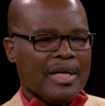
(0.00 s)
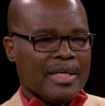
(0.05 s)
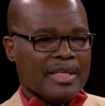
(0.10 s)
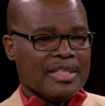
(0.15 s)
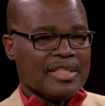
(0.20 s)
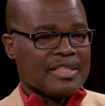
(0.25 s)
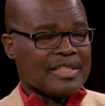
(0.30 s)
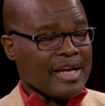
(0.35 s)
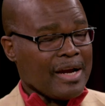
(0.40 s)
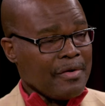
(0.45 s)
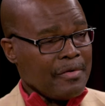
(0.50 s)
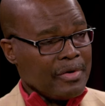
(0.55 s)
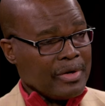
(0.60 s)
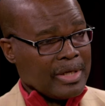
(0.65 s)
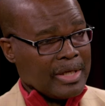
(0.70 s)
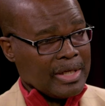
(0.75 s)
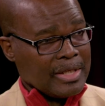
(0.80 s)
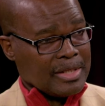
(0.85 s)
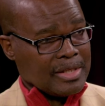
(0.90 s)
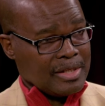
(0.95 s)

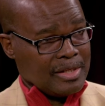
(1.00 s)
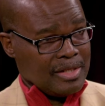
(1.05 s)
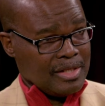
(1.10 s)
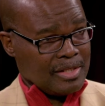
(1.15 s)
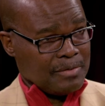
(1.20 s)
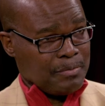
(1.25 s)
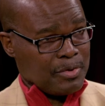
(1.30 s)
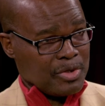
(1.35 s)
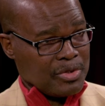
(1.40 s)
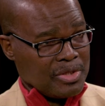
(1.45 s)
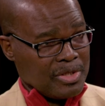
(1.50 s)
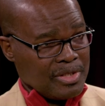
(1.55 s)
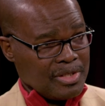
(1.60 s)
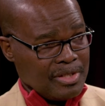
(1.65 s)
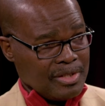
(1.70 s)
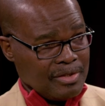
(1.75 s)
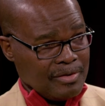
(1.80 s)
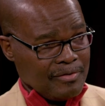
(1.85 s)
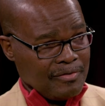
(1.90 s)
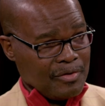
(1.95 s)
interrogate these
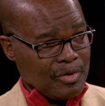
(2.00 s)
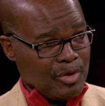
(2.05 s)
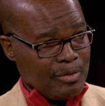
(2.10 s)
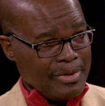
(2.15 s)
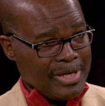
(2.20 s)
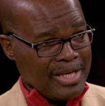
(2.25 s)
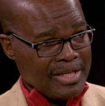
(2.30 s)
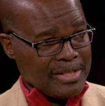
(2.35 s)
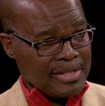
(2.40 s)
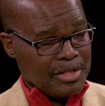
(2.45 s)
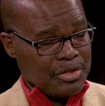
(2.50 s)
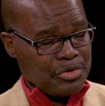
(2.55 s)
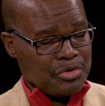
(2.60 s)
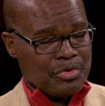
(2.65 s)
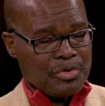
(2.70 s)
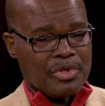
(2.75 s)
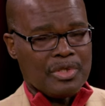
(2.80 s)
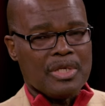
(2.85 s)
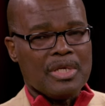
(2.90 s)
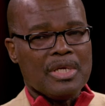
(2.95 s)
processes of
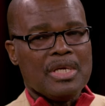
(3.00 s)
globalization